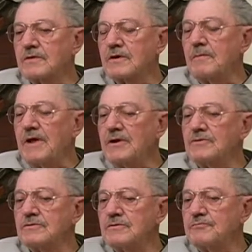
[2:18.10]

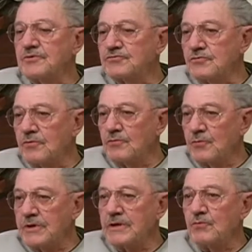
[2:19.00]
commander of Patrol
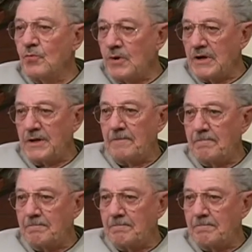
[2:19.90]
Wing One.